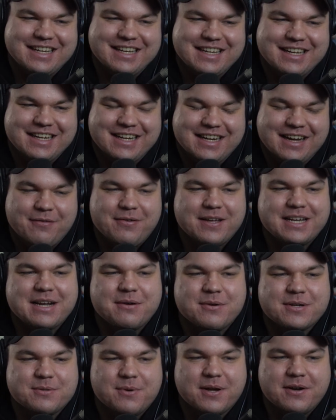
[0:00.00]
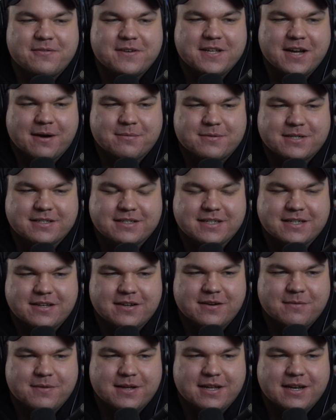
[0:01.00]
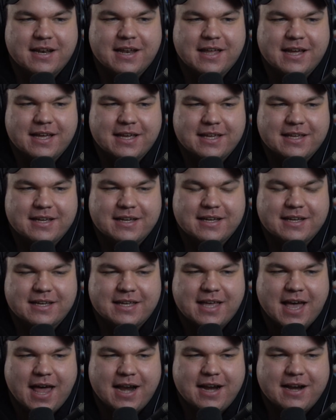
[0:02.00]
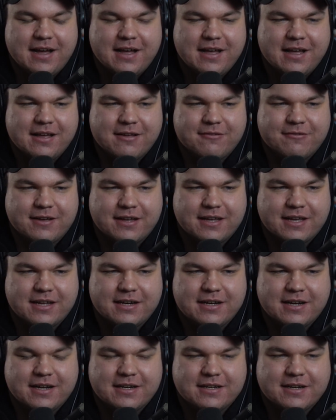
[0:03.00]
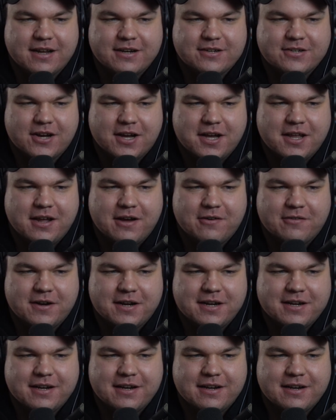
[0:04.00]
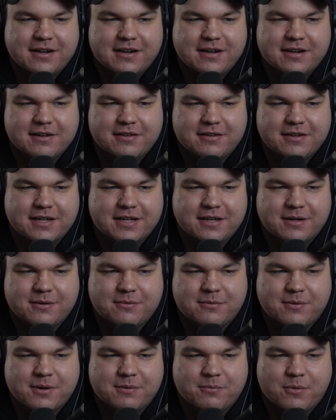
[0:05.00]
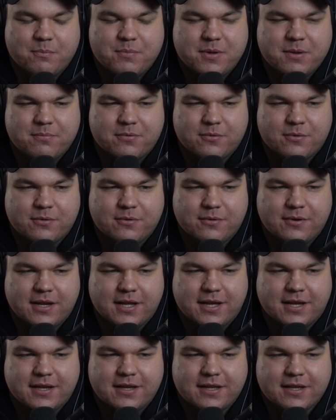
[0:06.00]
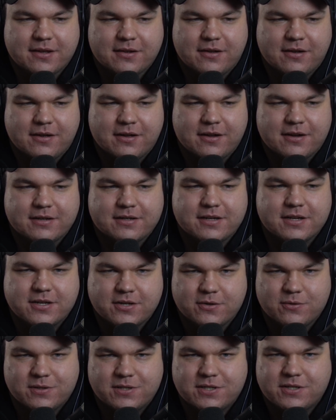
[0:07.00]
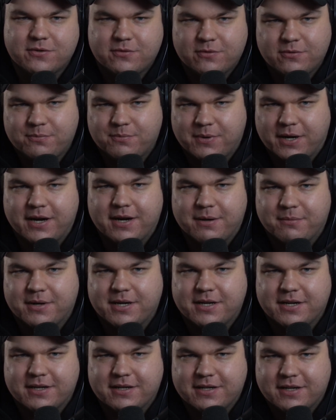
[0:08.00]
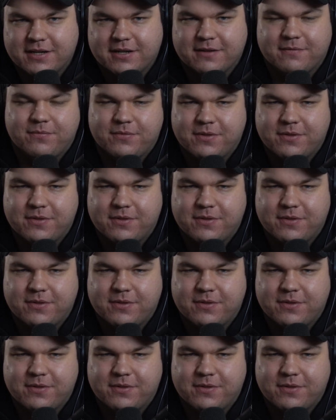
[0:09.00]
Yeah, I think that was one of the options. It could have been like Canada, I think, and China, right? Or like what people like deduced to by the